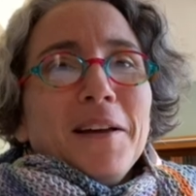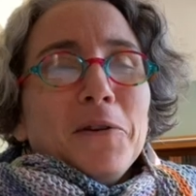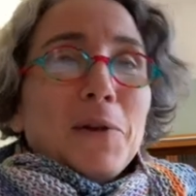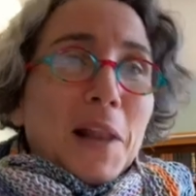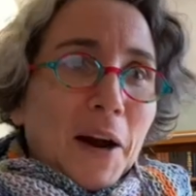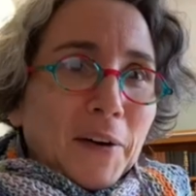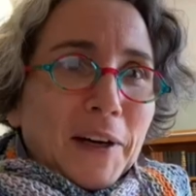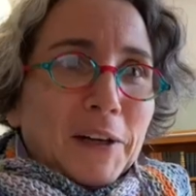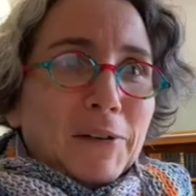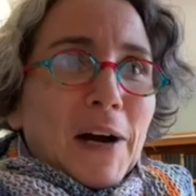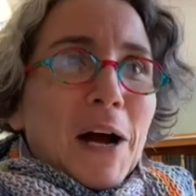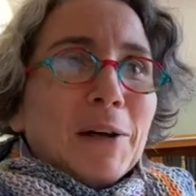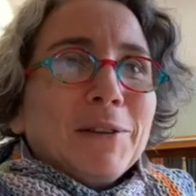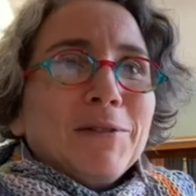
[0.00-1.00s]
to Larry
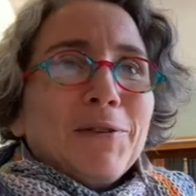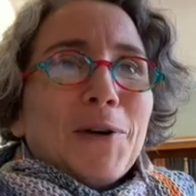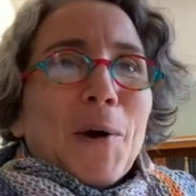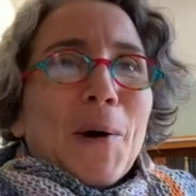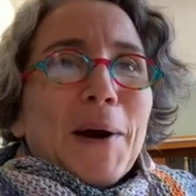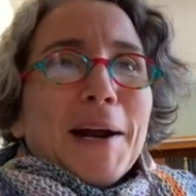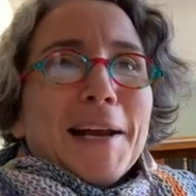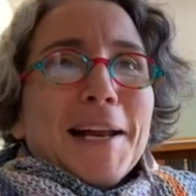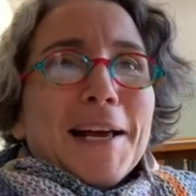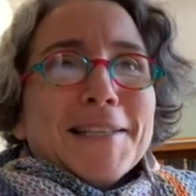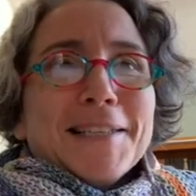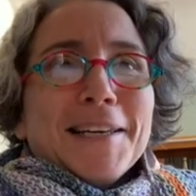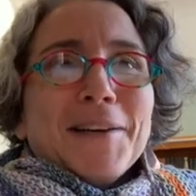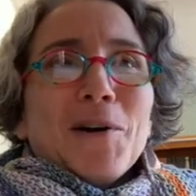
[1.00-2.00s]
Krause for
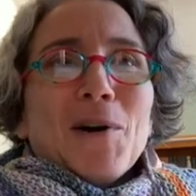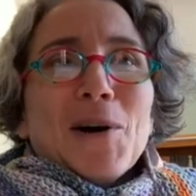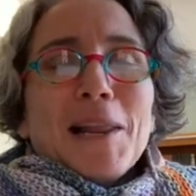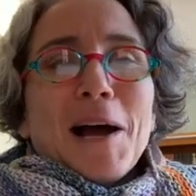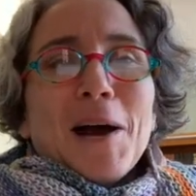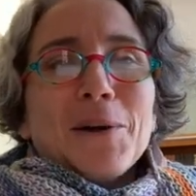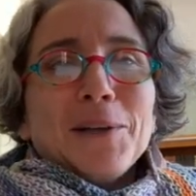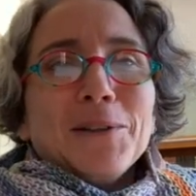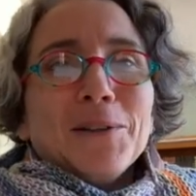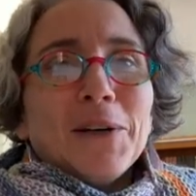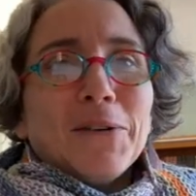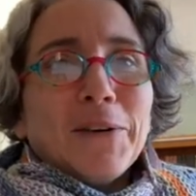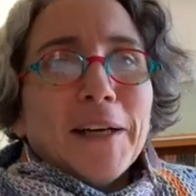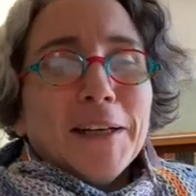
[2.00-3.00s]
organizing all our
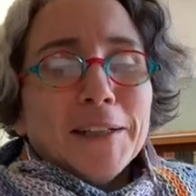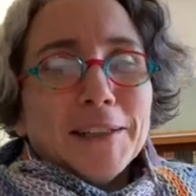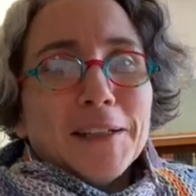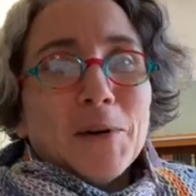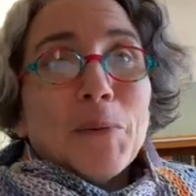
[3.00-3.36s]
Torah readers.